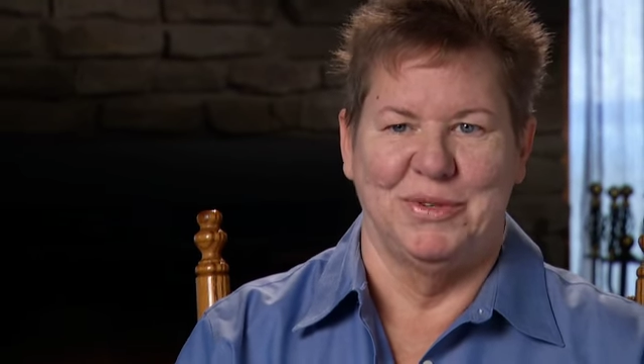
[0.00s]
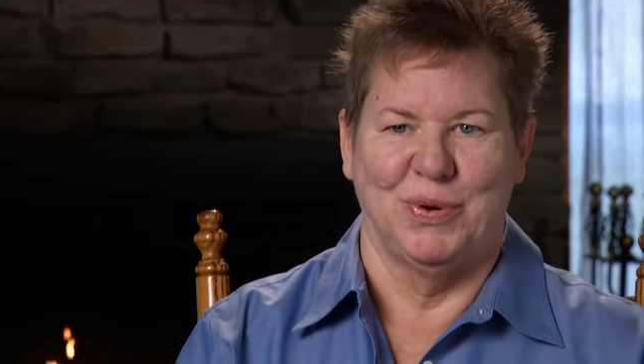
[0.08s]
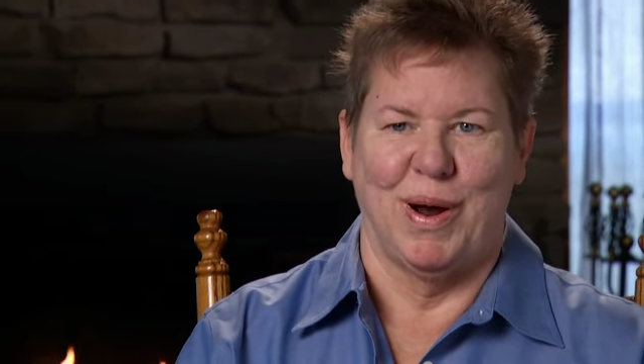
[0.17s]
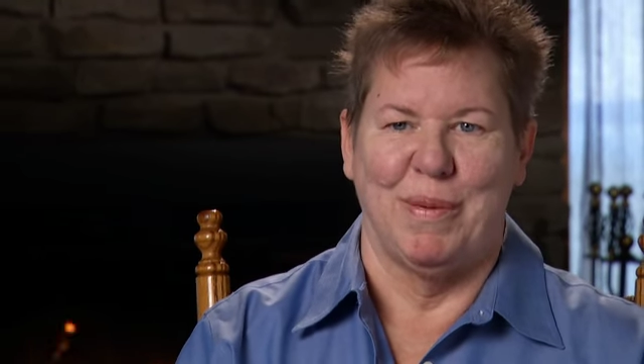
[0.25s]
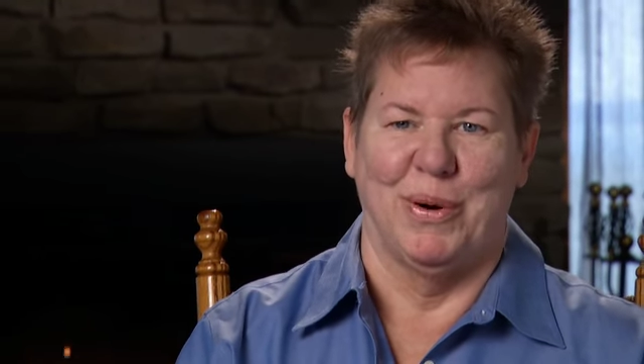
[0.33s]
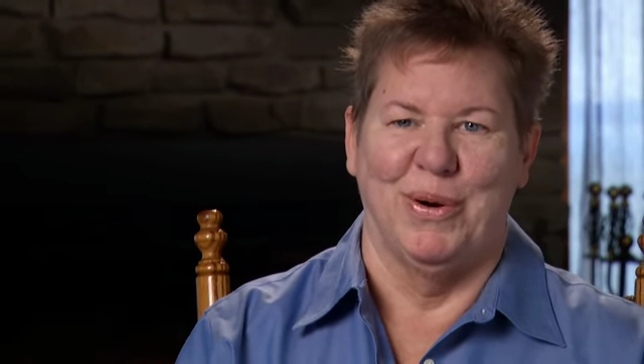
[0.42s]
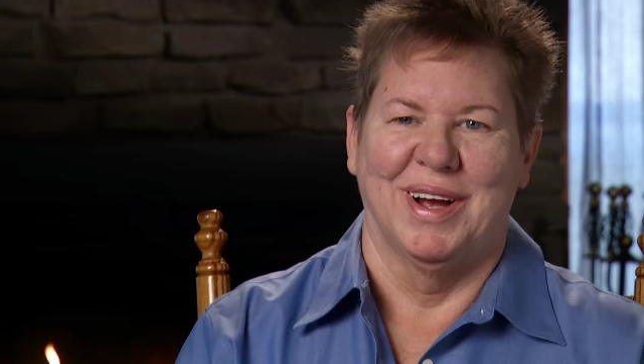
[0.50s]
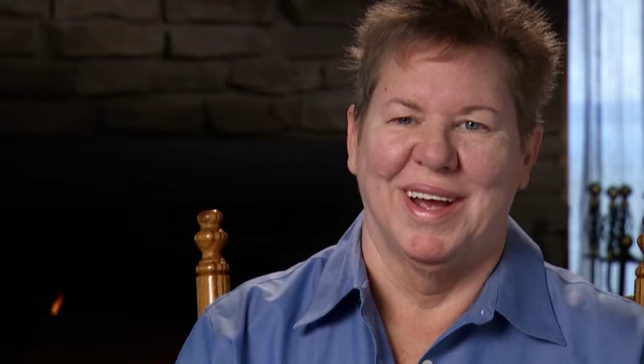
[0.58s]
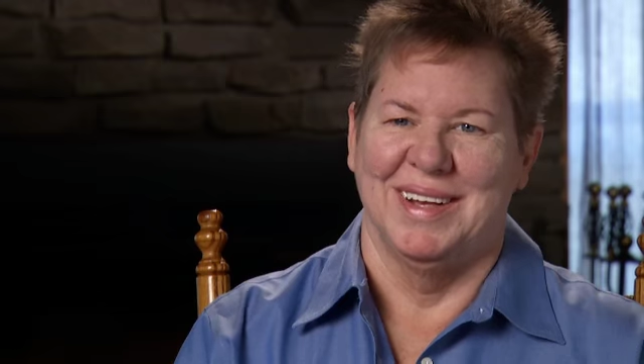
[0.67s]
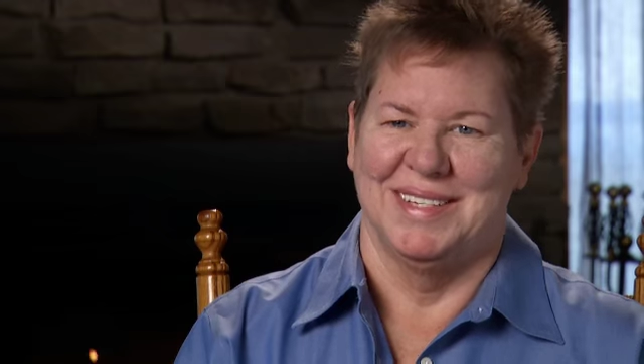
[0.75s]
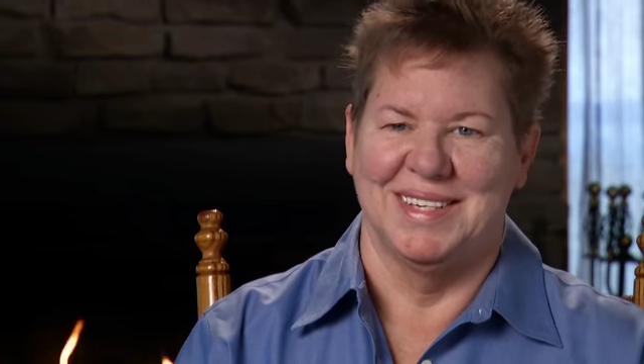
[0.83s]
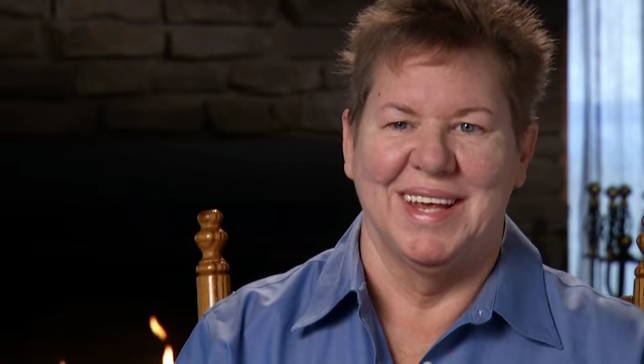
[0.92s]
of trouble
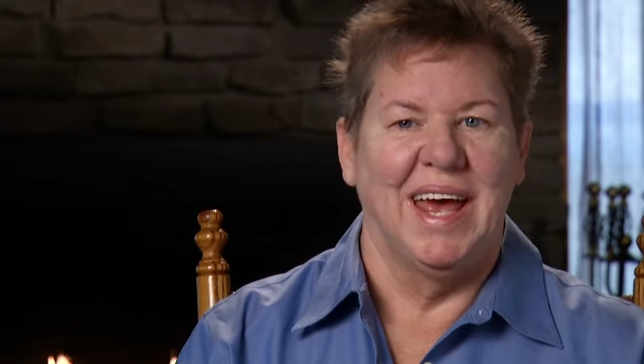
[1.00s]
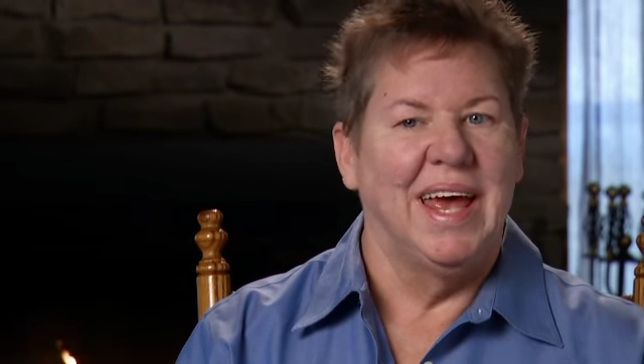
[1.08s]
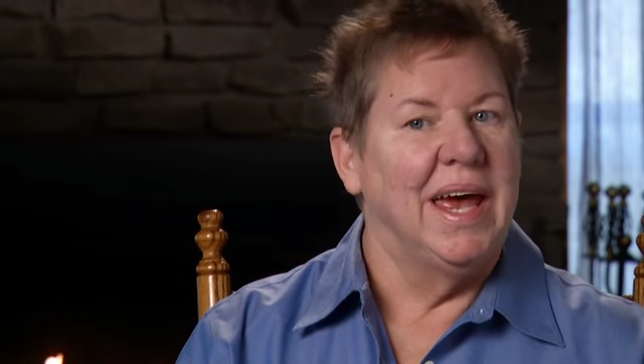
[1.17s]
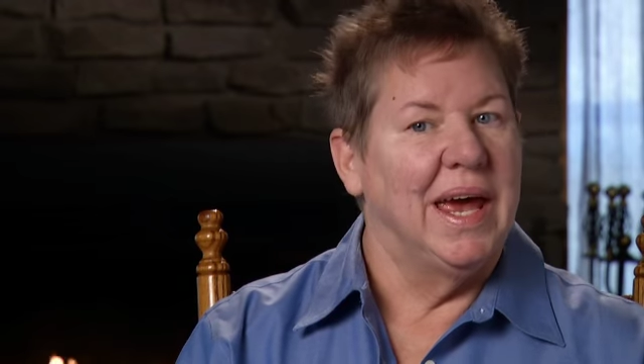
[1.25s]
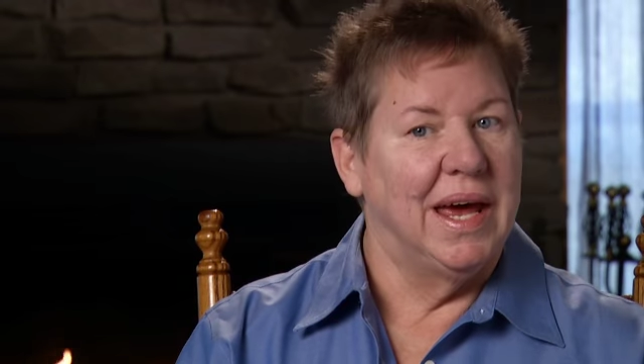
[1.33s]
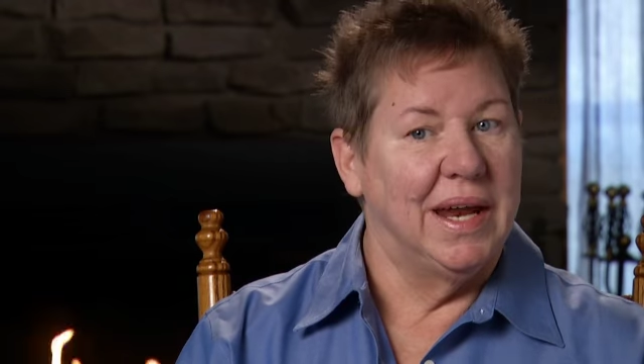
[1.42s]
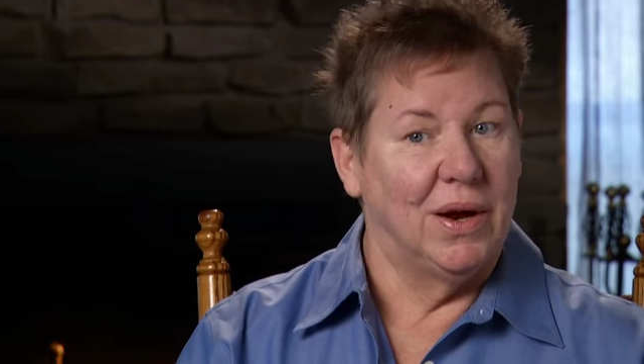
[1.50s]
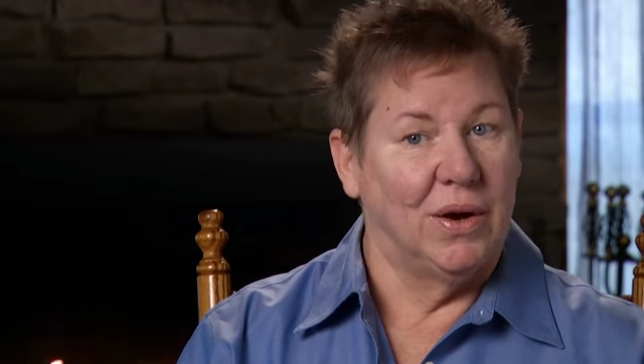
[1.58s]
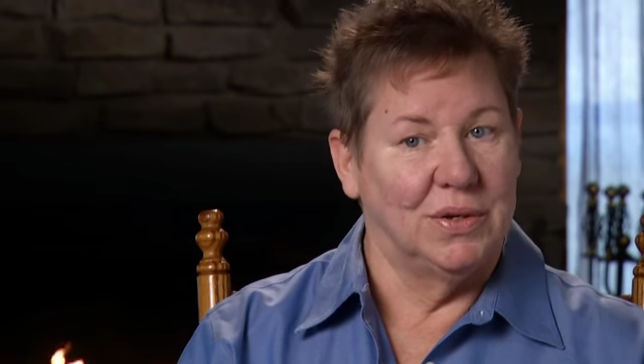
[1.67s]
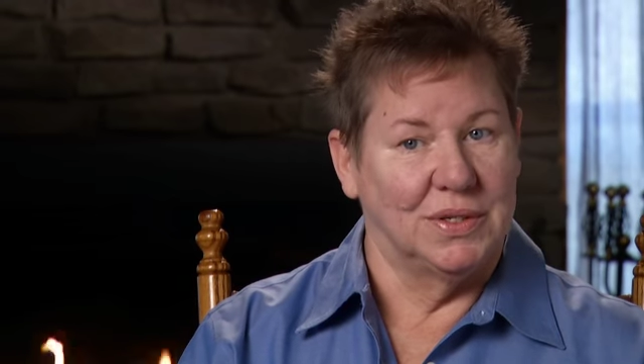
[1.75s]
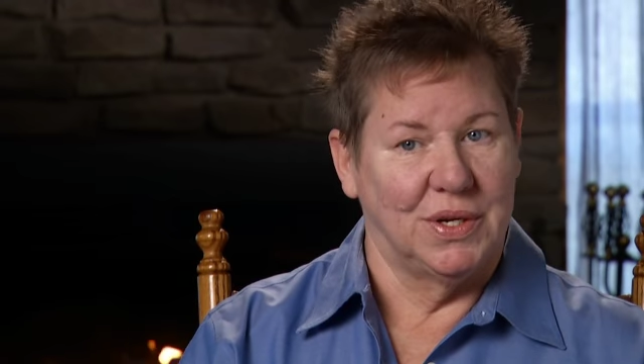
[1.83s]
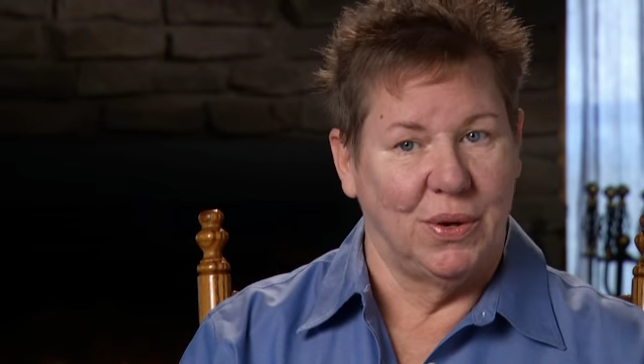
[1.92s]
because it
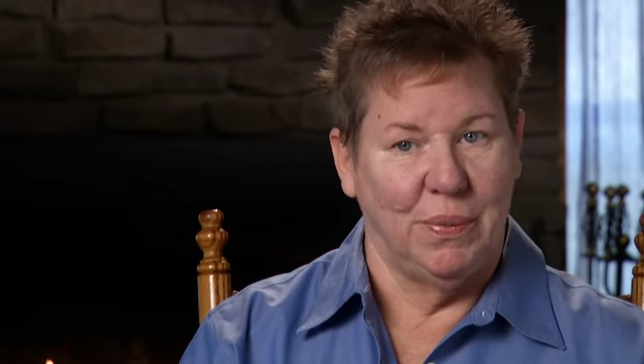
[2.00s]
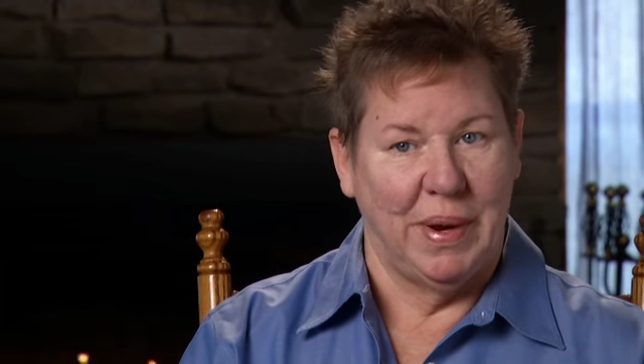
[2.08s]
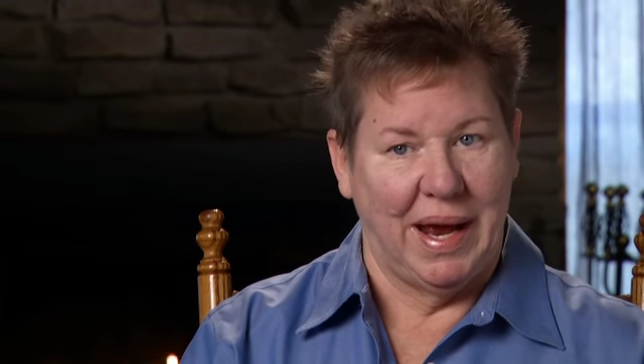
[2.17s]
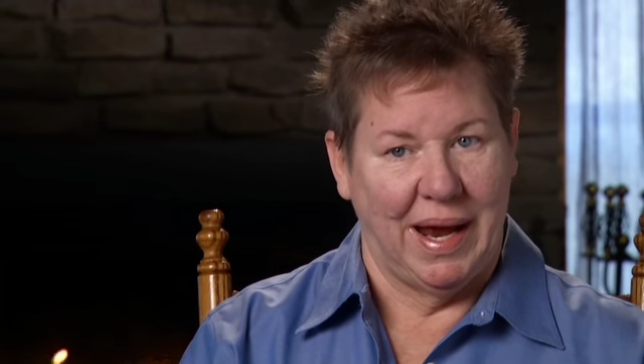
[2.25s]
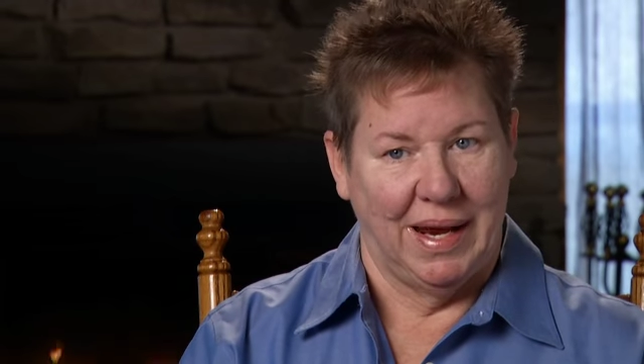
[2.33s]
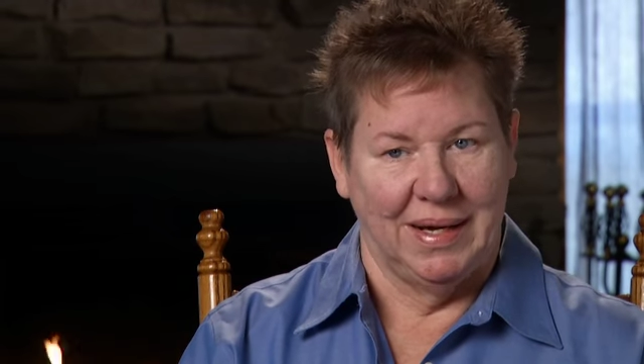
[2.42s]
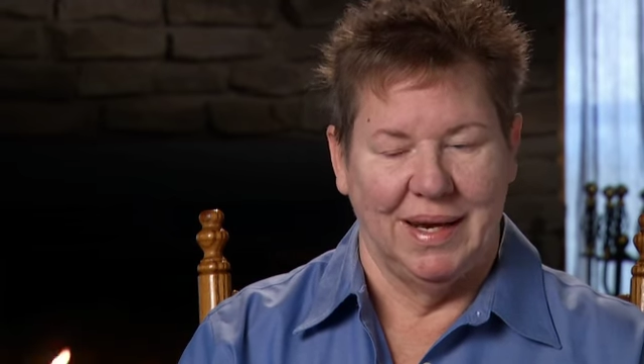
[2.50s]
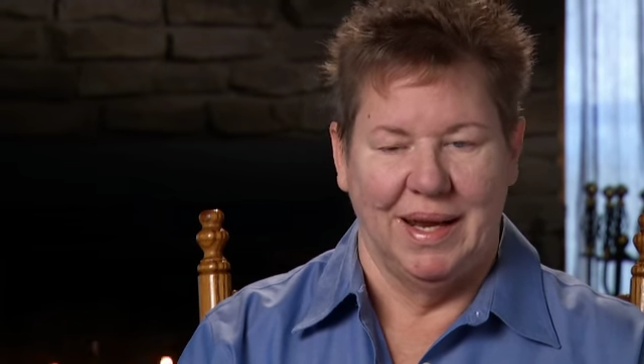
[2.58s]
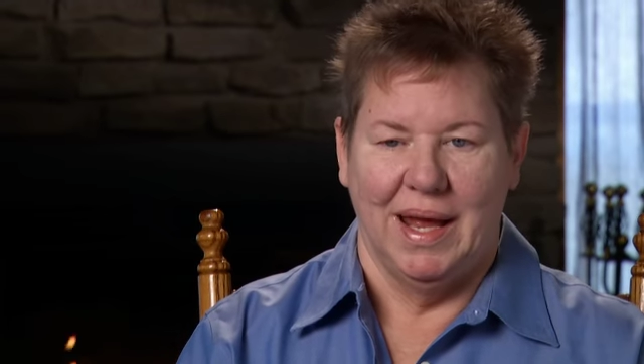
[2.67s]
hurt so bad.